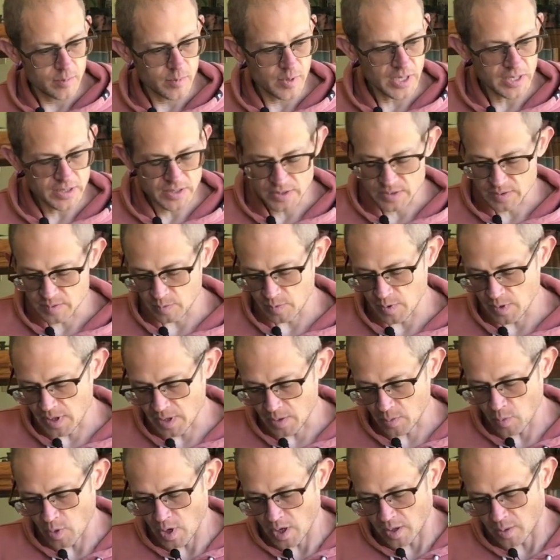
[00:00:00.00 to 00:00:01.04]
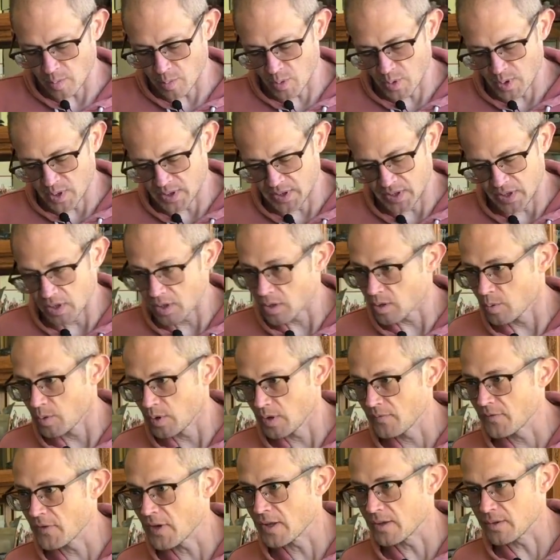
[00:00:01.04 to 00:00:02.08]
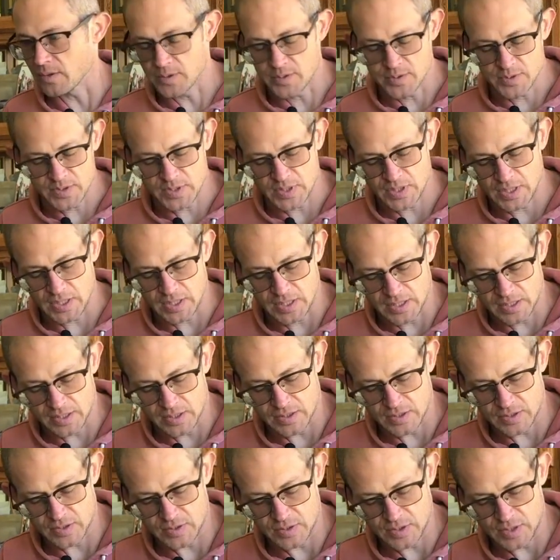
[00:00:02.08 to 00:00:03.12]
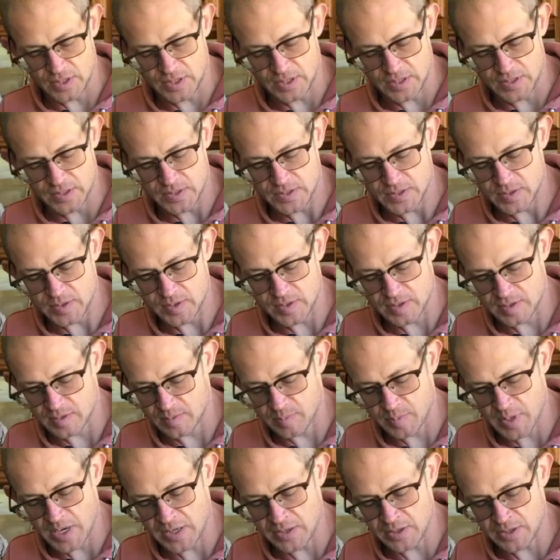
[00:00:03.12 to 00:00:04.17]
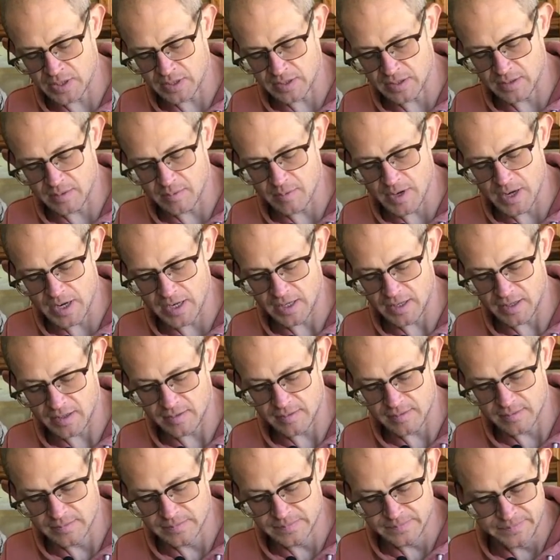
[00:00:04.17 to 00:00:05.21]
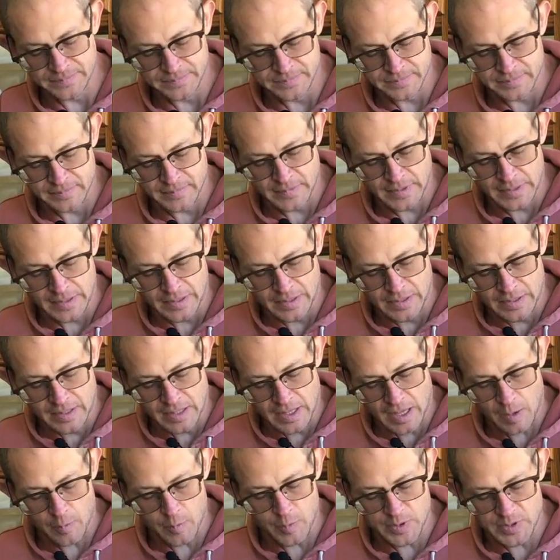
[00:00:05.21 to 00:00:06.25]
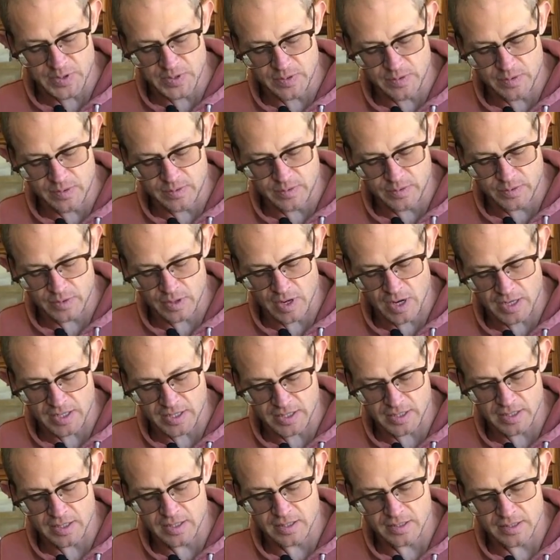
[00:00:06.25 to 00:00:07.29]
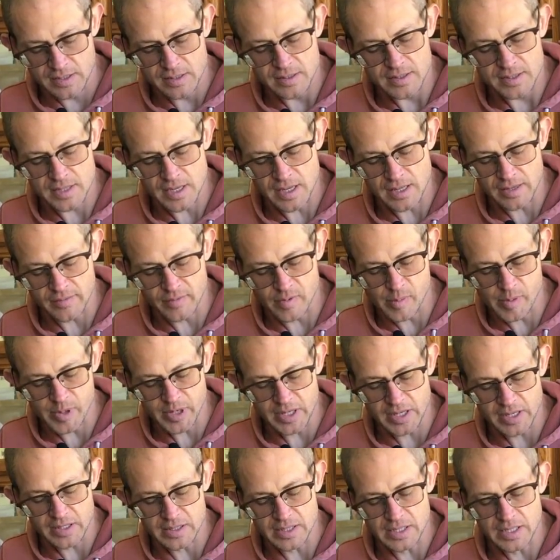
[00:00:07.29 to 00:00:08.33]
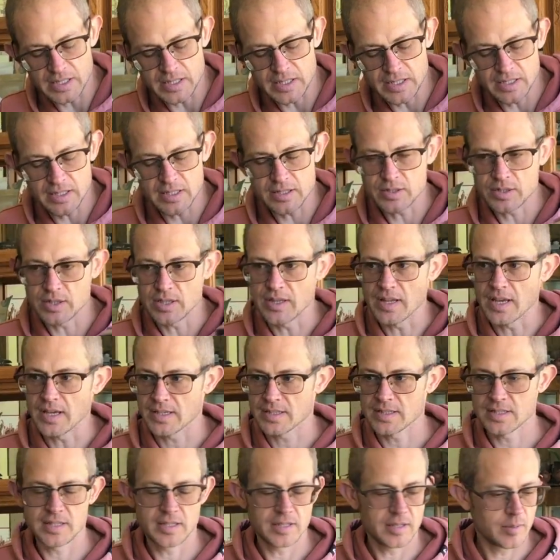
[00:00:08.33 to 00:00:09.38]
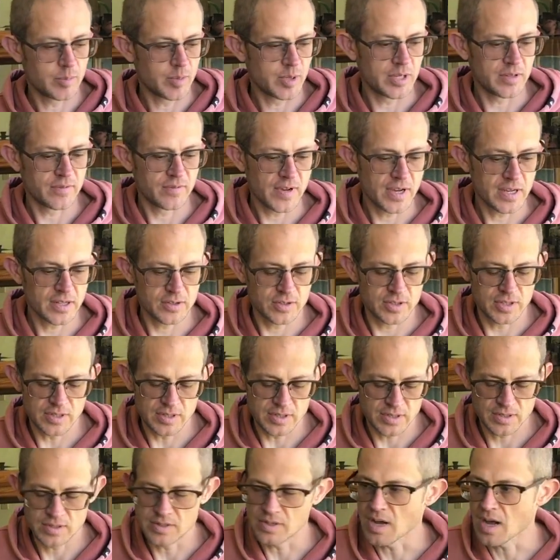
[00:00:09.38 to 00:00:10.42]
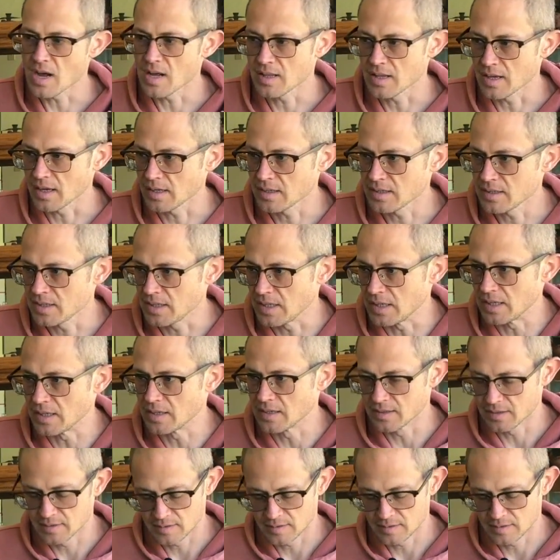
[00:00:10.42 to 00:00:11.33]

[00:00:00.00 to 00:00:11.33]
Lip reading: Got the water boiled here. We've got Lucy. She is patiently waiting. I would try to sell everybody on the idea that she likes tea, but in fact, she does not like tea.